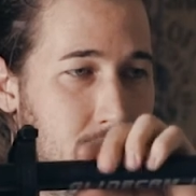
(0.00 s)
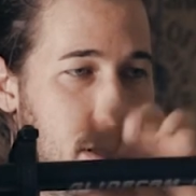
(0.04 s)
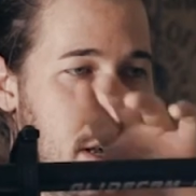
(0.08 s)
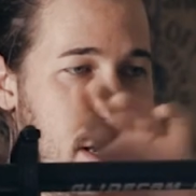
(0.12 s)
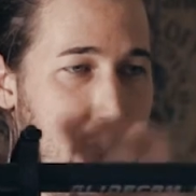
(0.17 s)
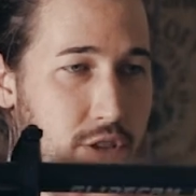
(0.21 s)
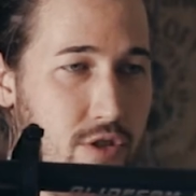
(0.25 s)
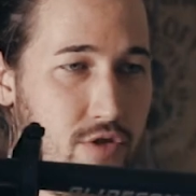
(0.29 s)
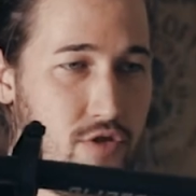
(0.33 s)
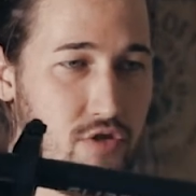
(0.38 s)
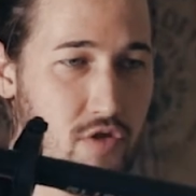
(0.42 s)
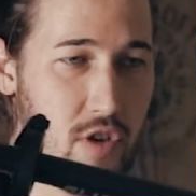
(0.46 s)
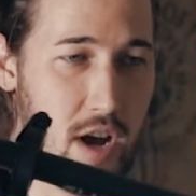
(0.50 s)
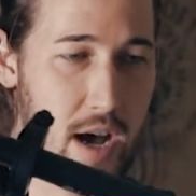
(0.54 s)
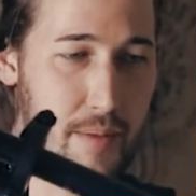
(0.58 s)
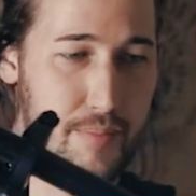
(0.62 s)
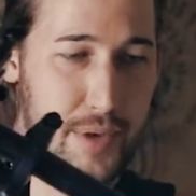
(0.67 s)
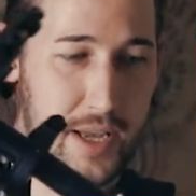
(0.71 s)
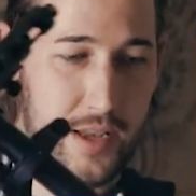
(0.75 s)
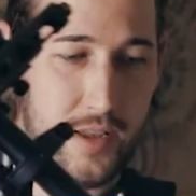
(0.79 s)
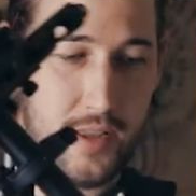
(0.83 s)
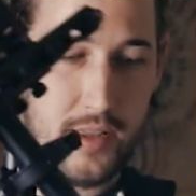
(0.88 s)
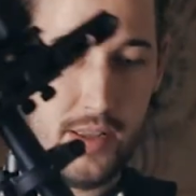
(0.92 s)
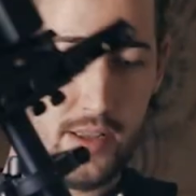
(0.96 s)
and you drop
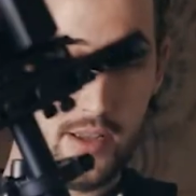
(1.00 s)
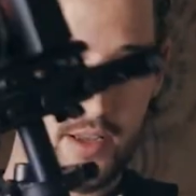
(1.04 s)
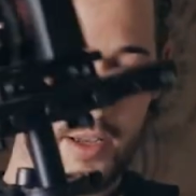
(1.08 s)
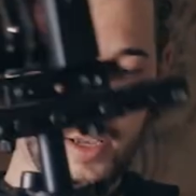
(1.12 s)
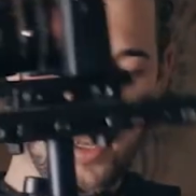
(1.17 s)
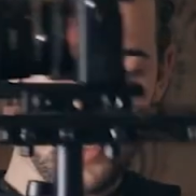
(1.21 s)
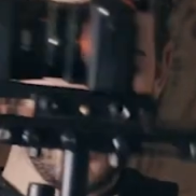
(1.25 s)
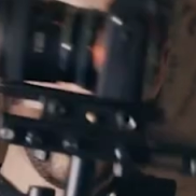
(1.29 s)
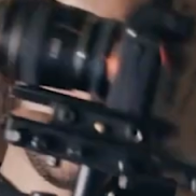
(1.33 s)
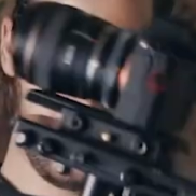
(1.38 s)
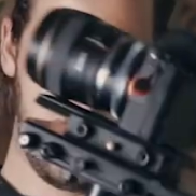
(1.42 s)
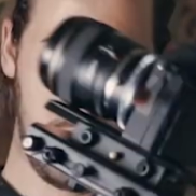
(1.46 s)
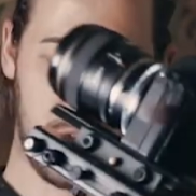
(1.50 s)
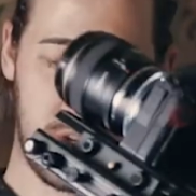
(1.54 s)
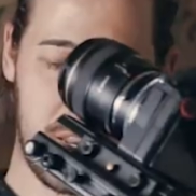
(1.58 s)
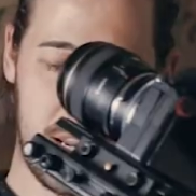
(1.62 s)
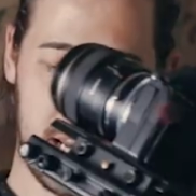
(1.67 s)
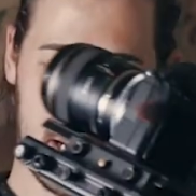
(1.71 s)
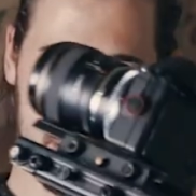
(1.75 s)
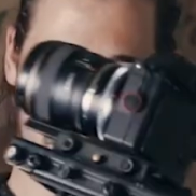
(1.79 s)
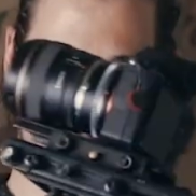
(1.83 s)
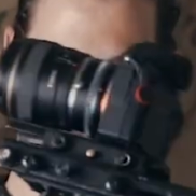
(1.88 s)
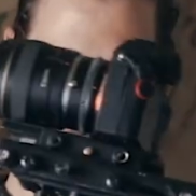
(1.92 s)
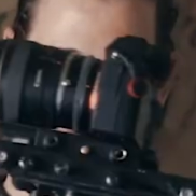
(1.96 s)
it, you can
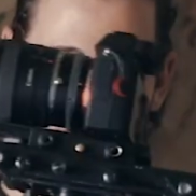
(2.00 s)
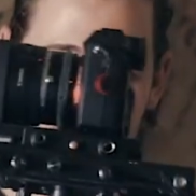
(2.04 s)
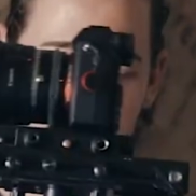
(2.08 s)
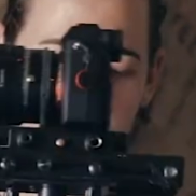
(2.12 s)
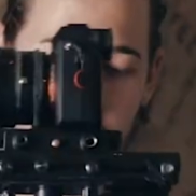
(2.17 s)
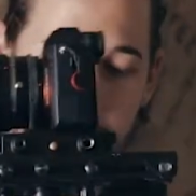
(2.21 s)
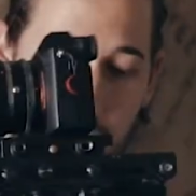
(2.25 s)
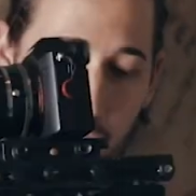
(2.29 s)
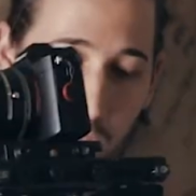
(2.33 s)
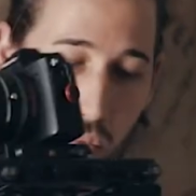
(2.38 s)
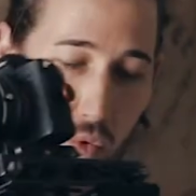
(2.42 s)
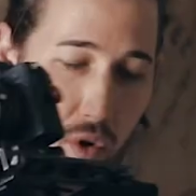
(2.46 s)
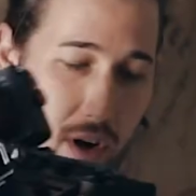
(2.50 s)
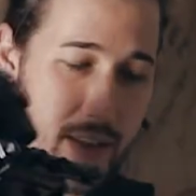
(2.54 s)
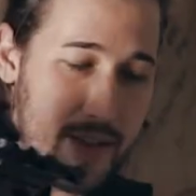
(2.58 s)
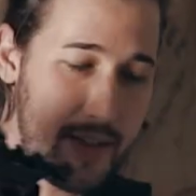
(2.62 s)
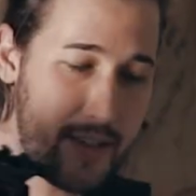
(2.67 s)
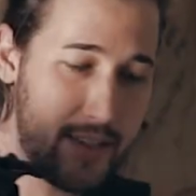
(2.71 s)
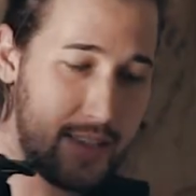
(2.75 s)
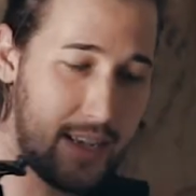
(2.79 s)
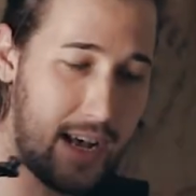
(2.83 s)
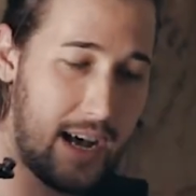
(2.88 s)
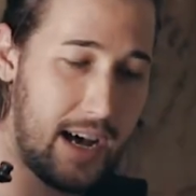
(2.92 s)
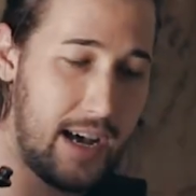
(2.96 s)
actually see that one
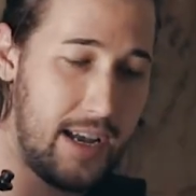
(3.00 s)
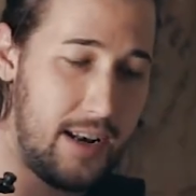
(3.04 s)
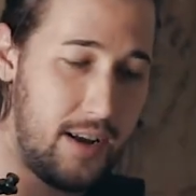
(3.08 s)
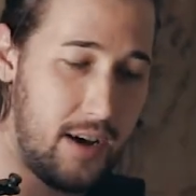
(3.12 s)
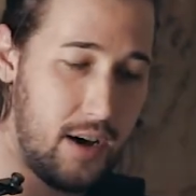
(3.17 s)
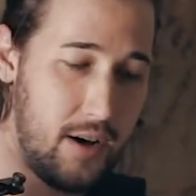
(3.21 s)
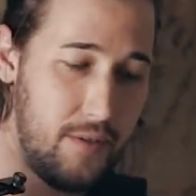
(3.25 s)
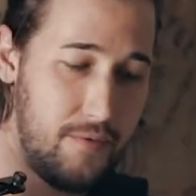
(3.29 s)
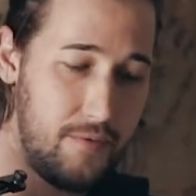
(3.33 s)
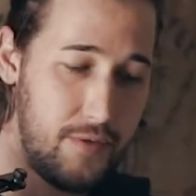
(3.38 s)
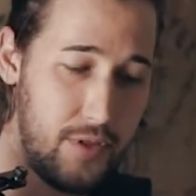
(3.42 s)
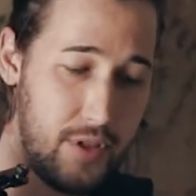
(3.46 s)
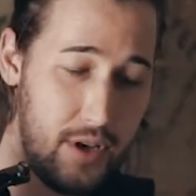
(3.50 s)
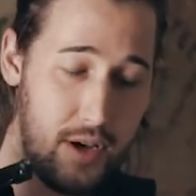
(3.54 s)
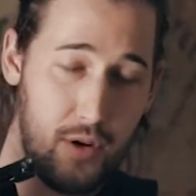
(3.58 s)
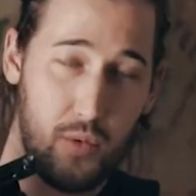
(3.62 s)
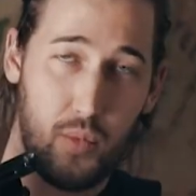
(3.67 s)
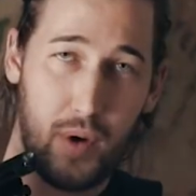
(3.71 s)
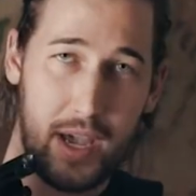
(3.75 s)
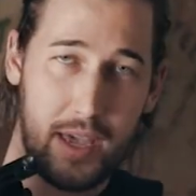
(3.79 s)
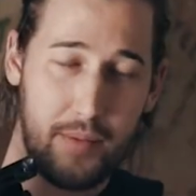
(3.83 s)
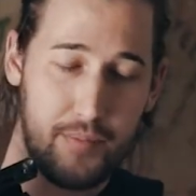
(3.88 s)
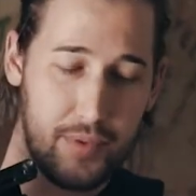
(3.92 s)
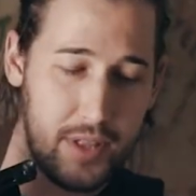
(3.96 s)
side of the
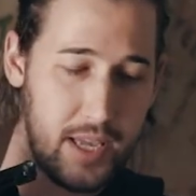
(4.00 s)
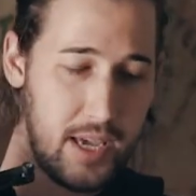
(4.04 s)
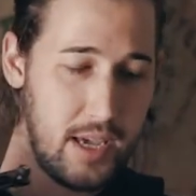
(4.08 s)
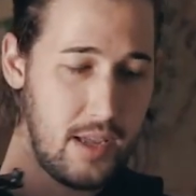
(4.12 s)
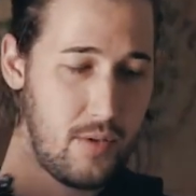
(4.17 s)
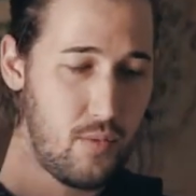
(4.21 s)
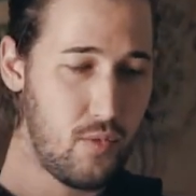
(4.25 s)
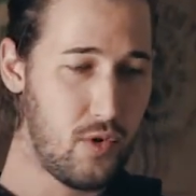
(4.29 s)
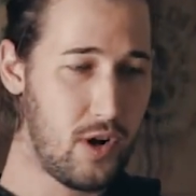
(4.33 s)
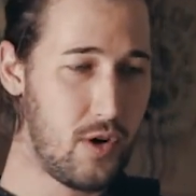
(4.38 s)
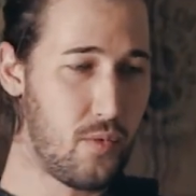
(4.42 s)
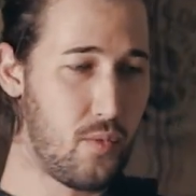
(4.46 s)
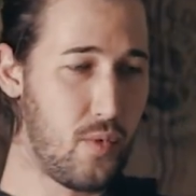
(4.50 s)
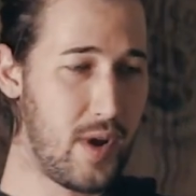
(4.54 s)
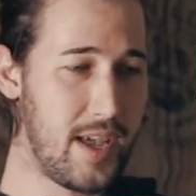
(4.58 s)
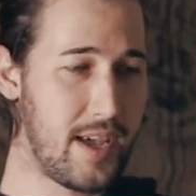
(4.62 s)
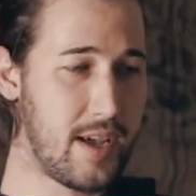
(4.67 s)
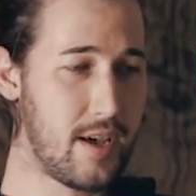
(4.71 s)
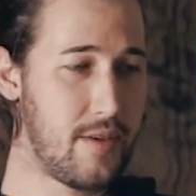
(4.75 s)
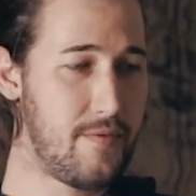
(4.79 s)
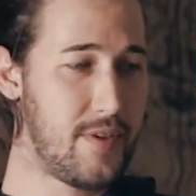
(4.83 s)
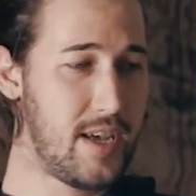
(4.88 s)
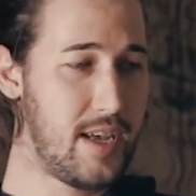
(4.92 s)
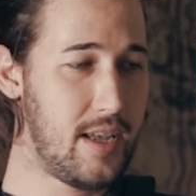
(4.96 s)
weight plate, one
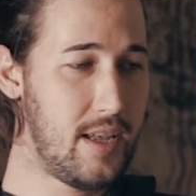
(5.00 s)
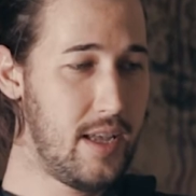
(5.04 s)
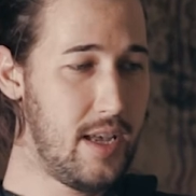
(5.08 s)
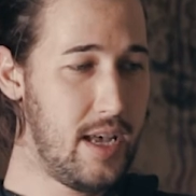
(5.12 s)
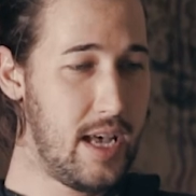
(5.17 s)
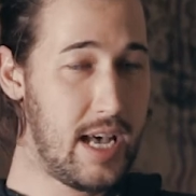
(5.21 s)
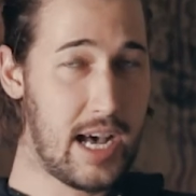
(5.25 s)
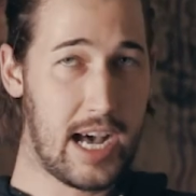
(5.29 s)
wing of it,